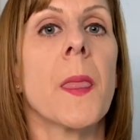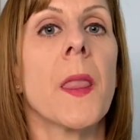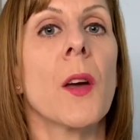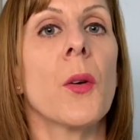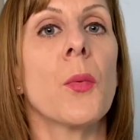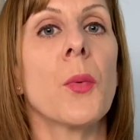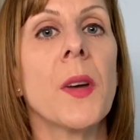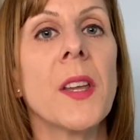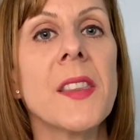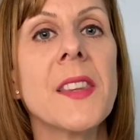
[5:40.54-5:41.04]

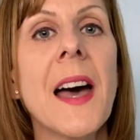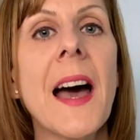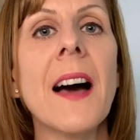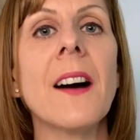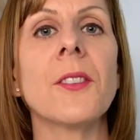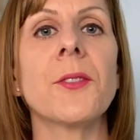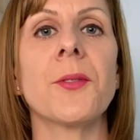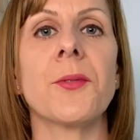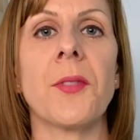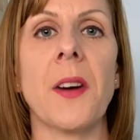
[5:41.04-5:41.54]

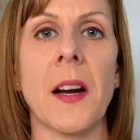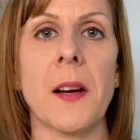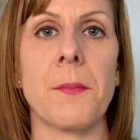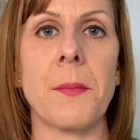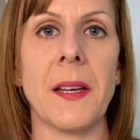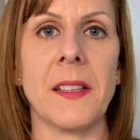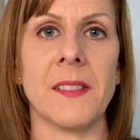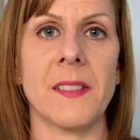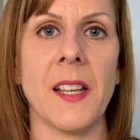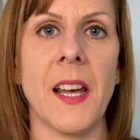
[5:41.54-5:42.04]
without
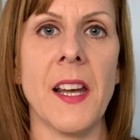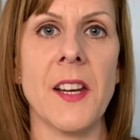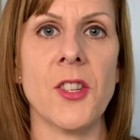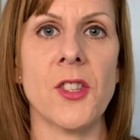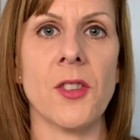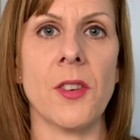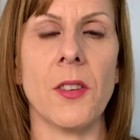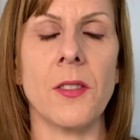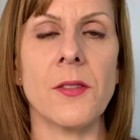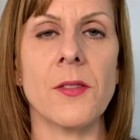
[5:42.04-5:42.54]

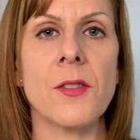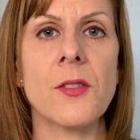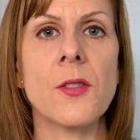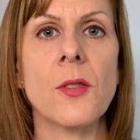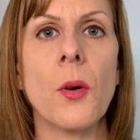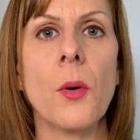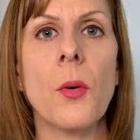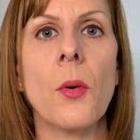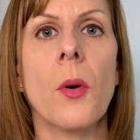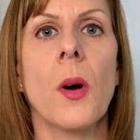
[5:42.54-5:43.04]
fragmentation.
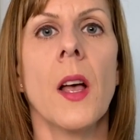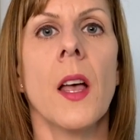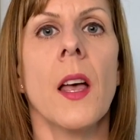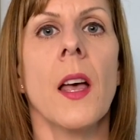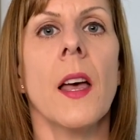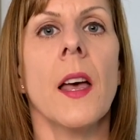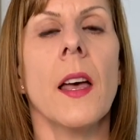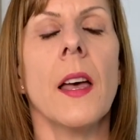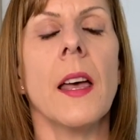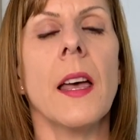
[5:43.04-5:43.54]
So
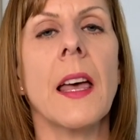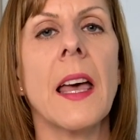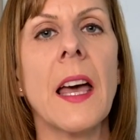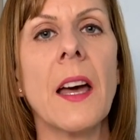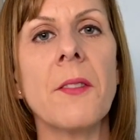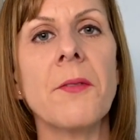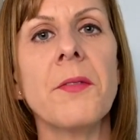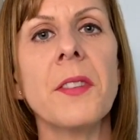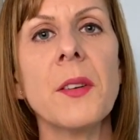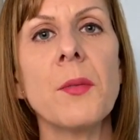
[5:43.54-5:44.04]

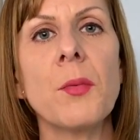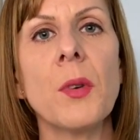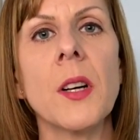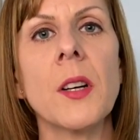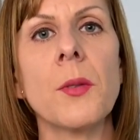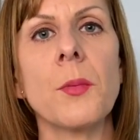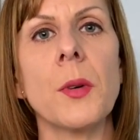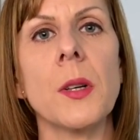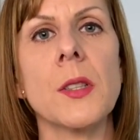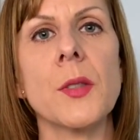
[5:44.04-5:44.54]
every one
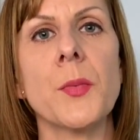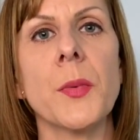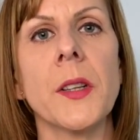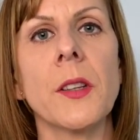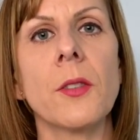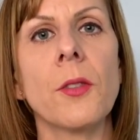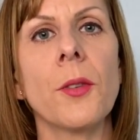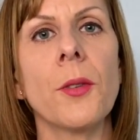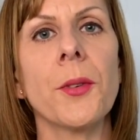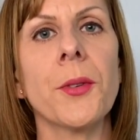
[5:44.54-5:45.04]
of us will
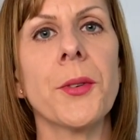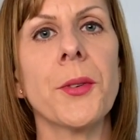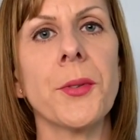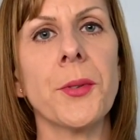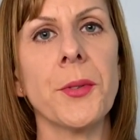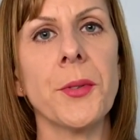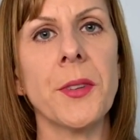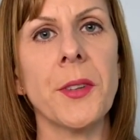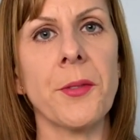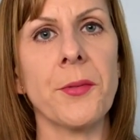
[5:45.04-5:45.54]
go
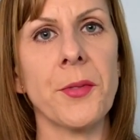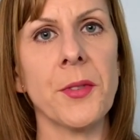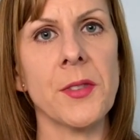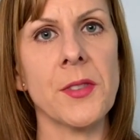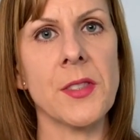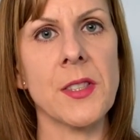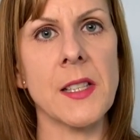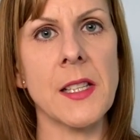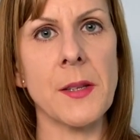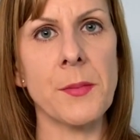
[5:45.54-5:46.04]
through different
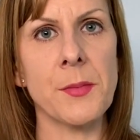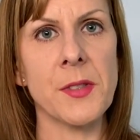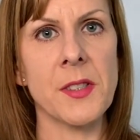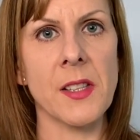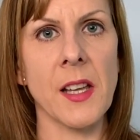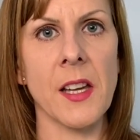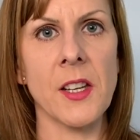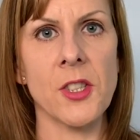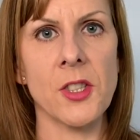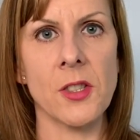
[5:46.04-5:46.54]
sleep
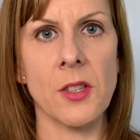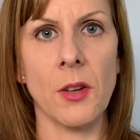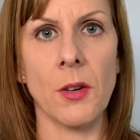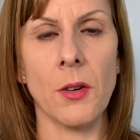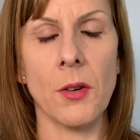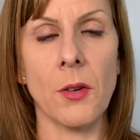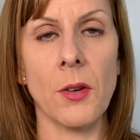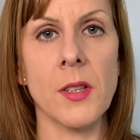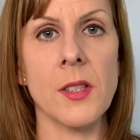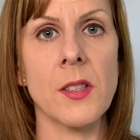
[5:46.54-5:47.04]
stages
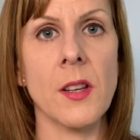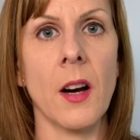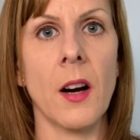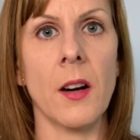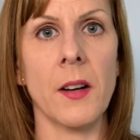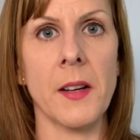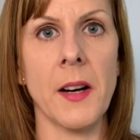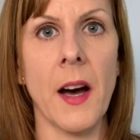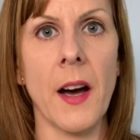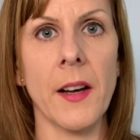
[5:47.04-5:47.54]
across our
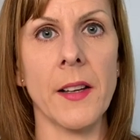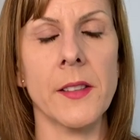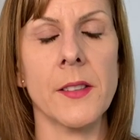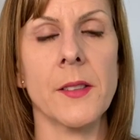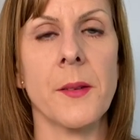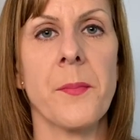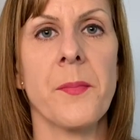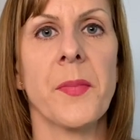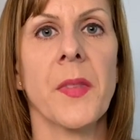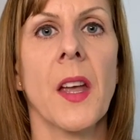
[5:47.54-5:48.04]
night.
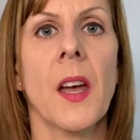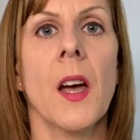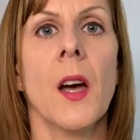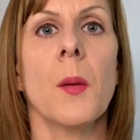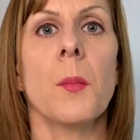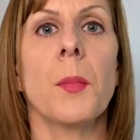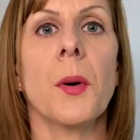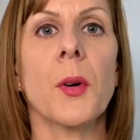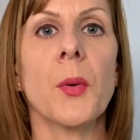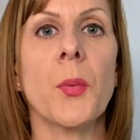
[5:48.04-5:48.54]

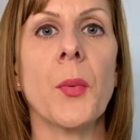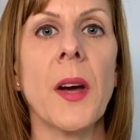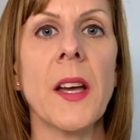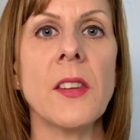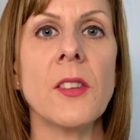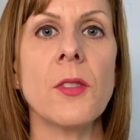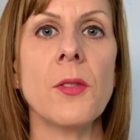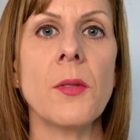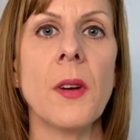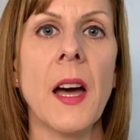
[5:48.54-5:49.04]
But
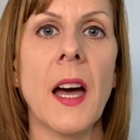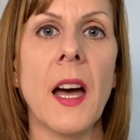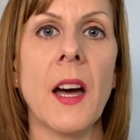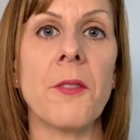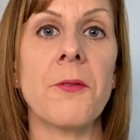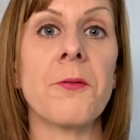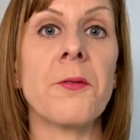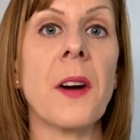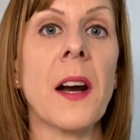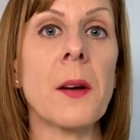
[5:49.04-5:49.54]
when you
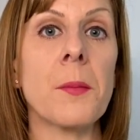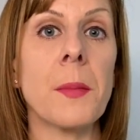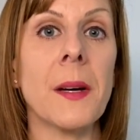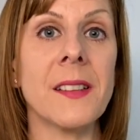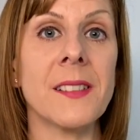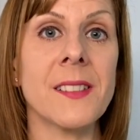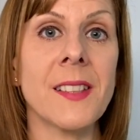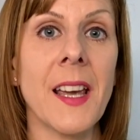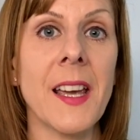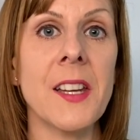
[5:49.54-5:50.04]
have
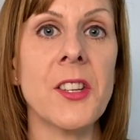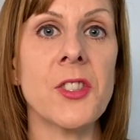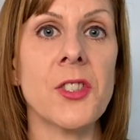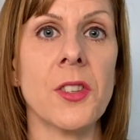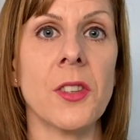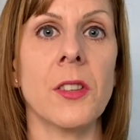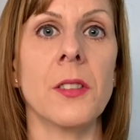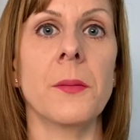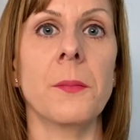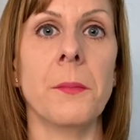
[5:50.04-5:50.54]

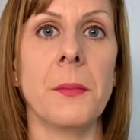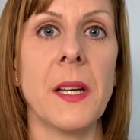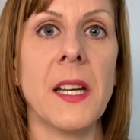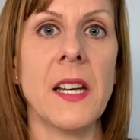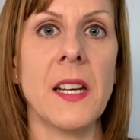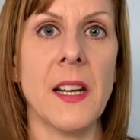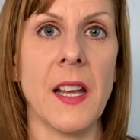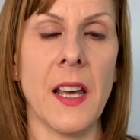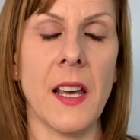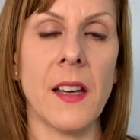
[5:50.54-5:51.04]
fragmentation,
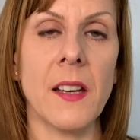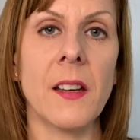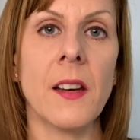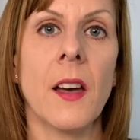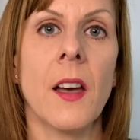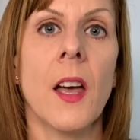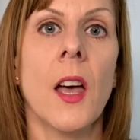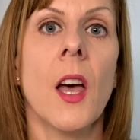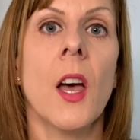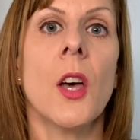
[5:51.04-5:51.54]
meaning
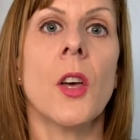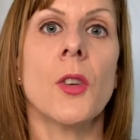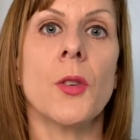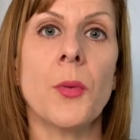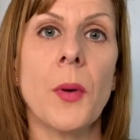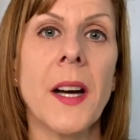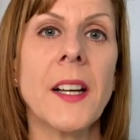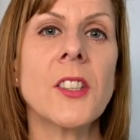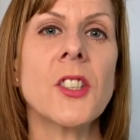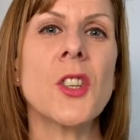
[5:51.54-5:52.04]

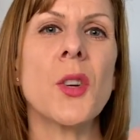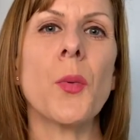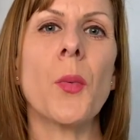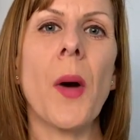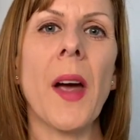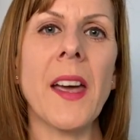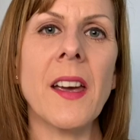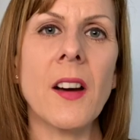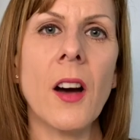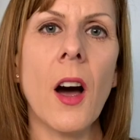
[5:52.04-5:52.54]
you actually
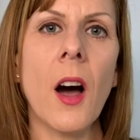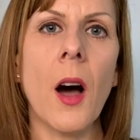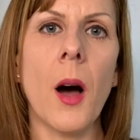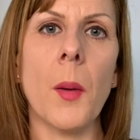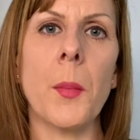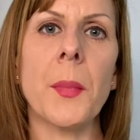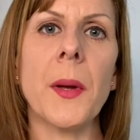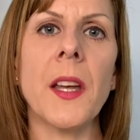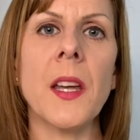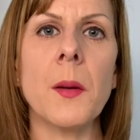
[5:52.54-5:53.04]
wake
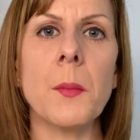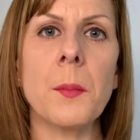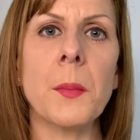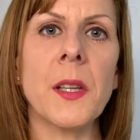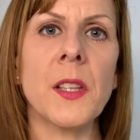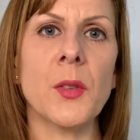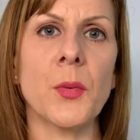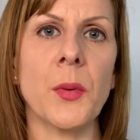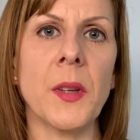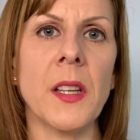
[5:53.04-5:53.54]
up in
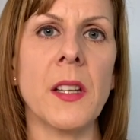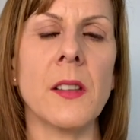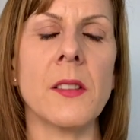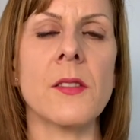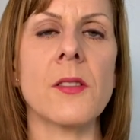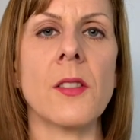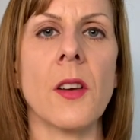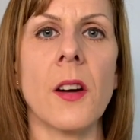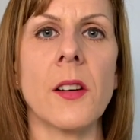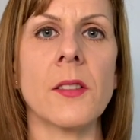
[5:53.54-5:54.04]
between
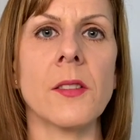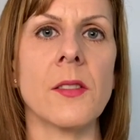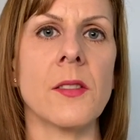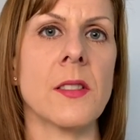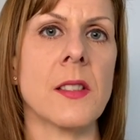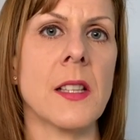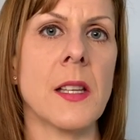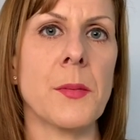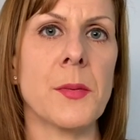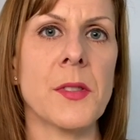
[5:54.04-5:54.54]
certain
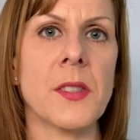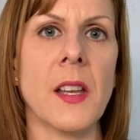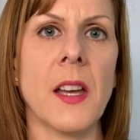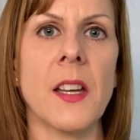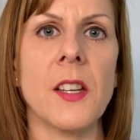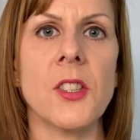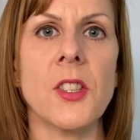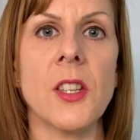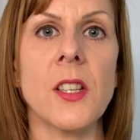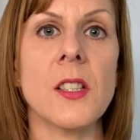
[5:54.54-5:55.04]
sleep
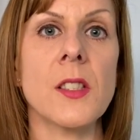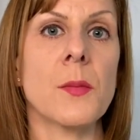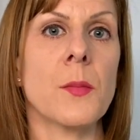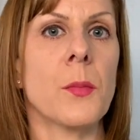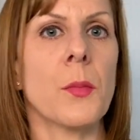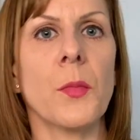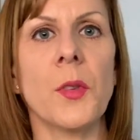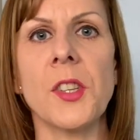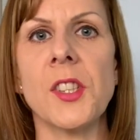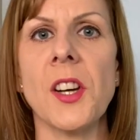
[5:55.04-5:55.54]
stages,
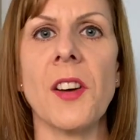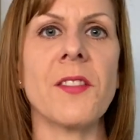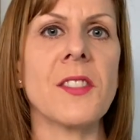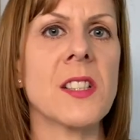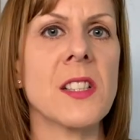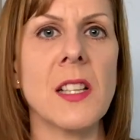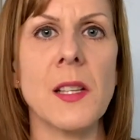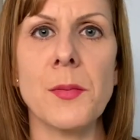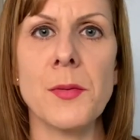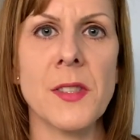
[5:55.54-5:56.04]
whichever
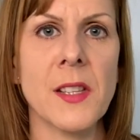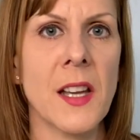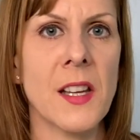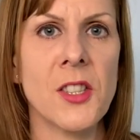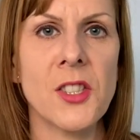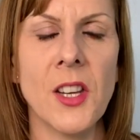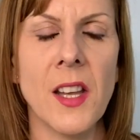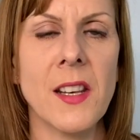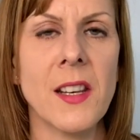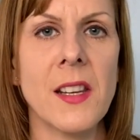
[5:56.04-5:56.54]
sleep
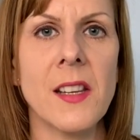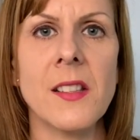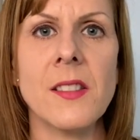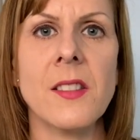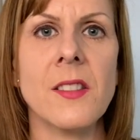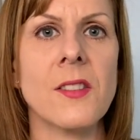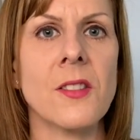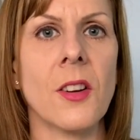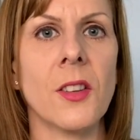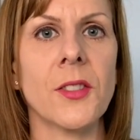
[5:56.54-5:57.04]
stage that is,
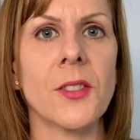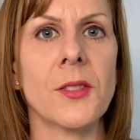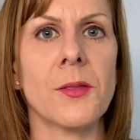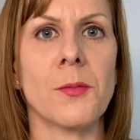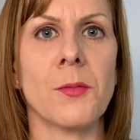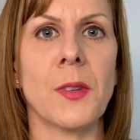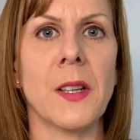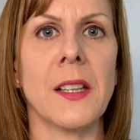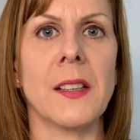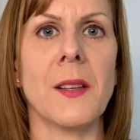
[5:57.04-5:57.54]
it's not
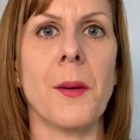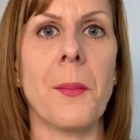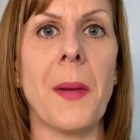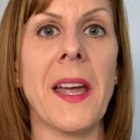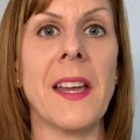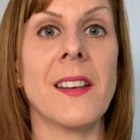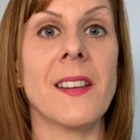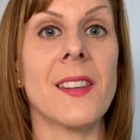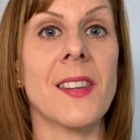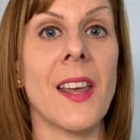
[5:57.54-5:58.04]
really the
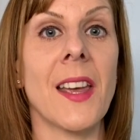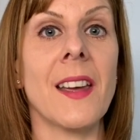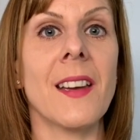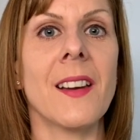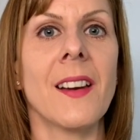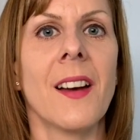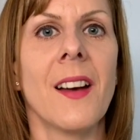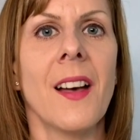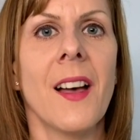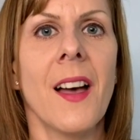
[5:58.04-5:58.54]
main
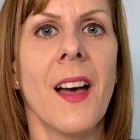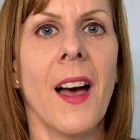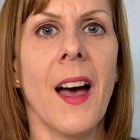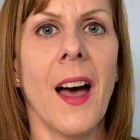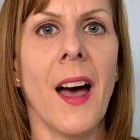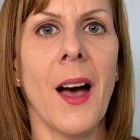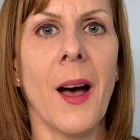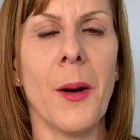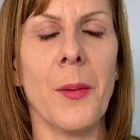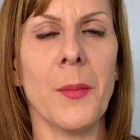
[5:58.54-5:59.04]
thing
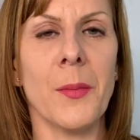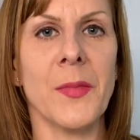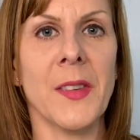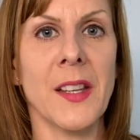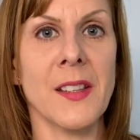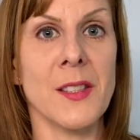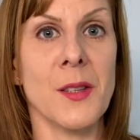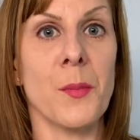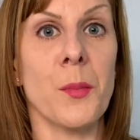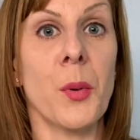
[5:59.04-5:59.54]
uh,
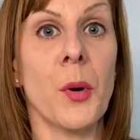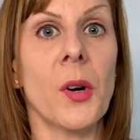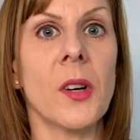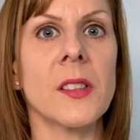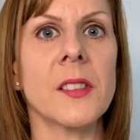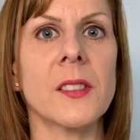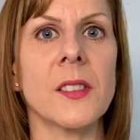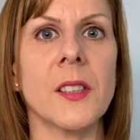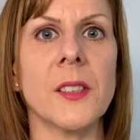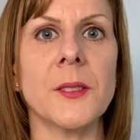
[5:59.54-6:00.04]
that's
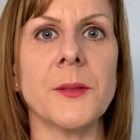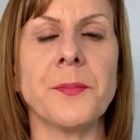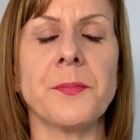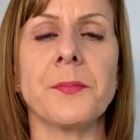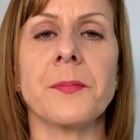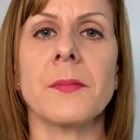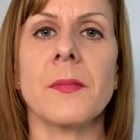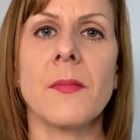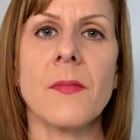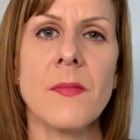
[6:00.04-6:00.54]
important.
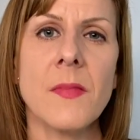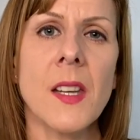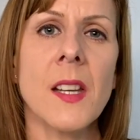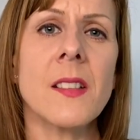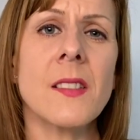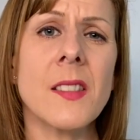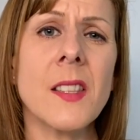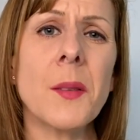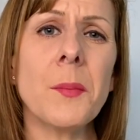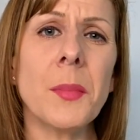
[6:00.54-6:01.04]

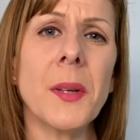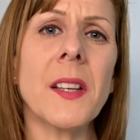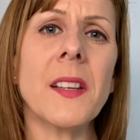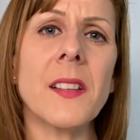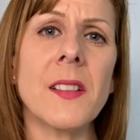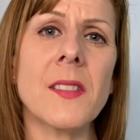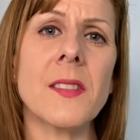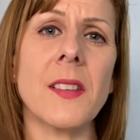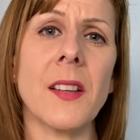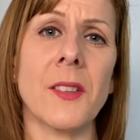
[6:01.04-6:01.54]
Simply
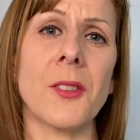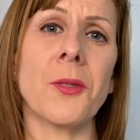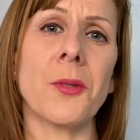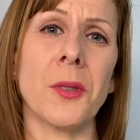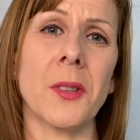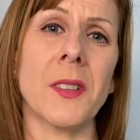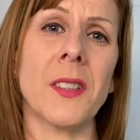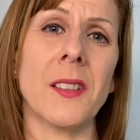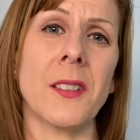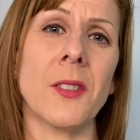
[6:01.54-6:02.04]
is that
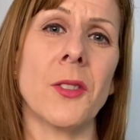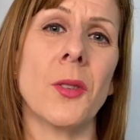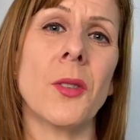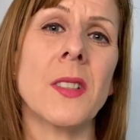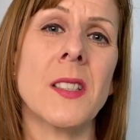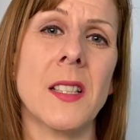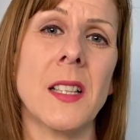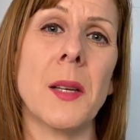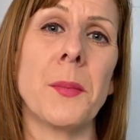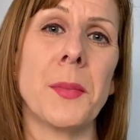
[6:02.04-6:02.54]
your, your
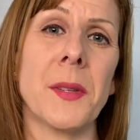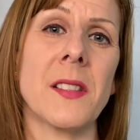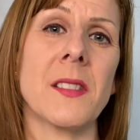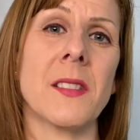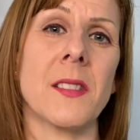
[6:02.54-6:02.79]
sleep is